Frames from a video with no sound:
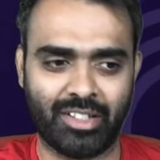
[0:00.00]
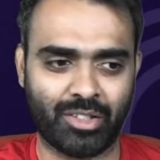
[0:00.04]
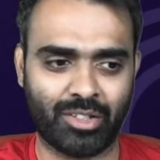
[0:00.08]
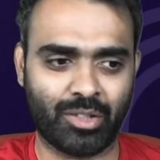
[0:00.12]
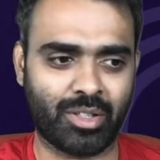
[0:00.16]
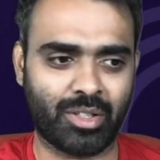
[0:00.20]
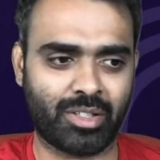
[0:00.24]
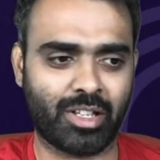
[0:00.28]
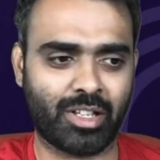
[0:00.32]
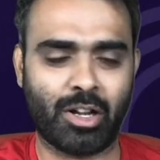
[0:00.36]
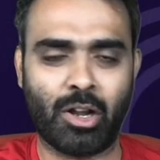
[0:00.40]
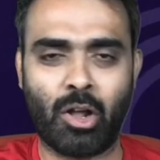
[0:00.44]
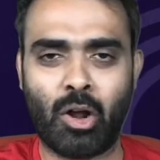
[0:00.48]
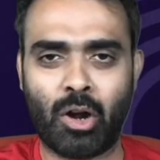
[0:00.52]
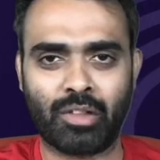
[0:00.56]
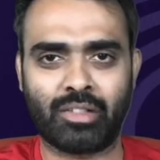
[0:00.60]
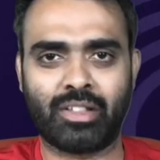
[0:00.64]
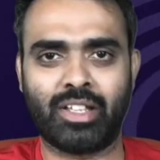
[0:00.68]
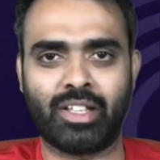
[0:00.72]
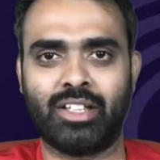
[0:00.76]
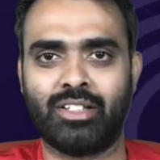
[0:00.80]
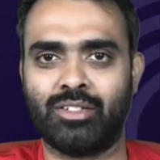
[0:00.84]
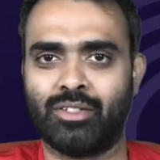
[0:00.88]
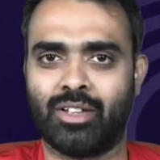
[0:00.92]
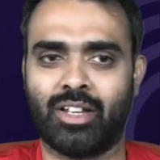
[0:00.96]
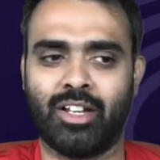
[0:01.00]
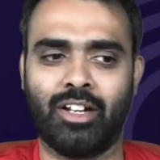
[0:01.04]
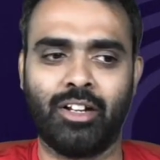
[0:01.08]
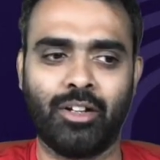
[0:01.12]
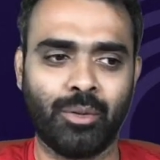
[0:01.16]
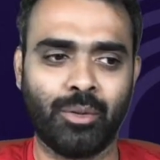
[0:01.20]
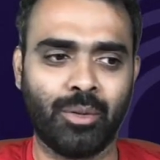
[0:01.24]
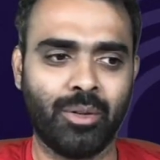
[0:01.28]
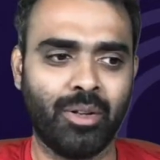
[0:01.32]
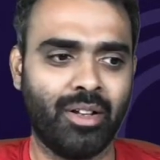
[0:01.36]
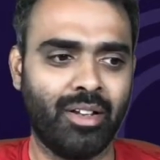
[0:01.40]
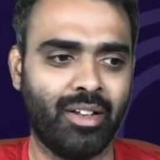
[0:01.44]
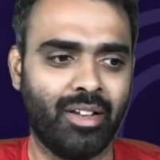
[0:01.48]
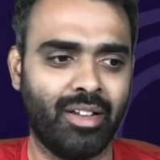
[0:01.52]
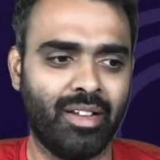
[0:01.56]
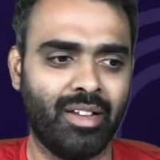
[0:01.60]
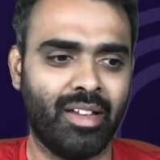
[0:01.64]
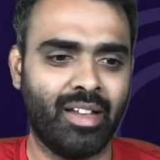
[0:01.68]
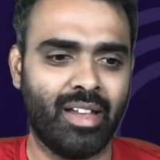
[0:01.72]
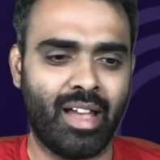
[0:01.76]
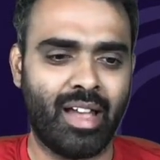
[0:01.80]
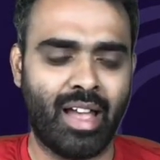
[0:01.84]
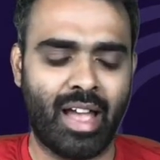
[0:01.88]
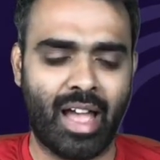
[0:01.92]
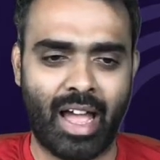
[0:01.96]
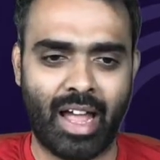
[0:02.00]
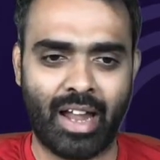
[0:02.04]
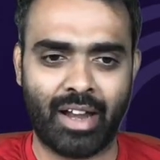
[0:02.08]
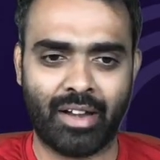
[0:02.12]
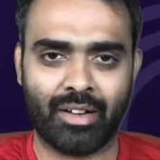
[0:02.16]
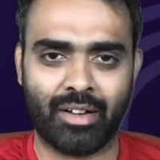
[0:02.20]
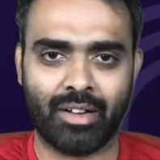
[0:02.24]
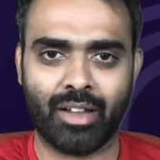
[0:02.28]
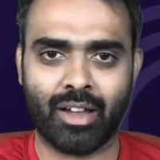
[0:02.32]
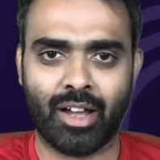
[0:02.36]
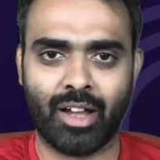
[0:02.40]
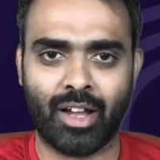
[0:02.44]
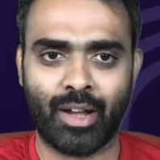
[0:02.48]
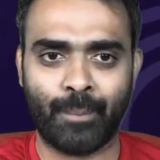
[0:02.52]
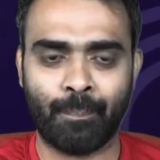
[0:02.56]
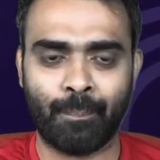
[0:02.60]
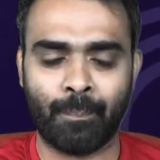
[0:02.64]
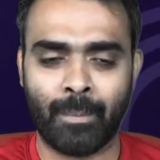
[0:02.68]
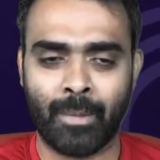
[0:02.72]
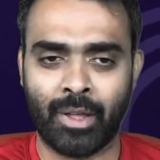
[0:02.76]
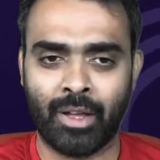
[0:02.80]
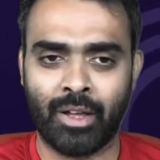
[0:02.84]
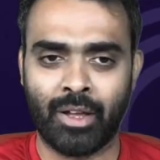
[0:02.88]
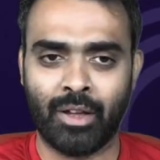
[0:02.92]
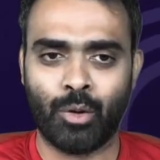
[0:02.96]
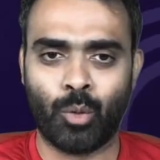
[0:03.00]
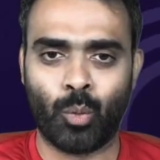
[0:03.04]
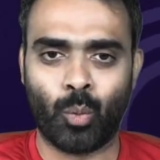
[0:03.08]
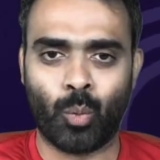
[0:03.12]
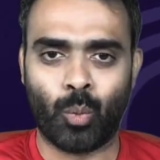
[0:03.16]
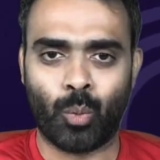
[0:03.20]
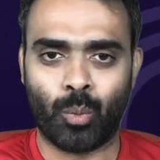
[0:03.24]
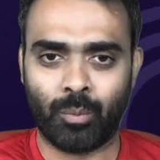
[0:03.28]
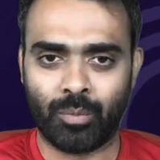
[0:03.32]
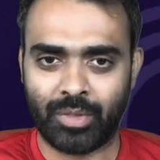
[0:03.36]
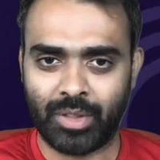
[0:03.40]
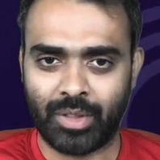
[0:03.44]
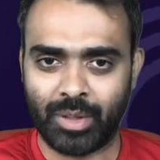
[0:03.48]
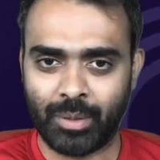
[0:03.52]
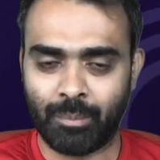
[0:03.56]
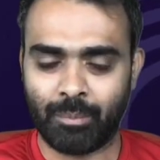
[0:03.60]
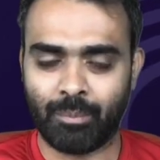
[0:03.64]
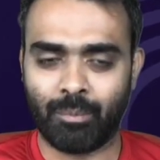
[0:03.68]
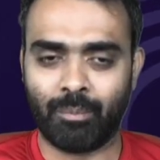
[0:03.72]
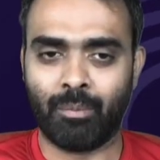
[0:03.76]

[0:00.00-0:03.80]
So there's a lot of things you can do. And the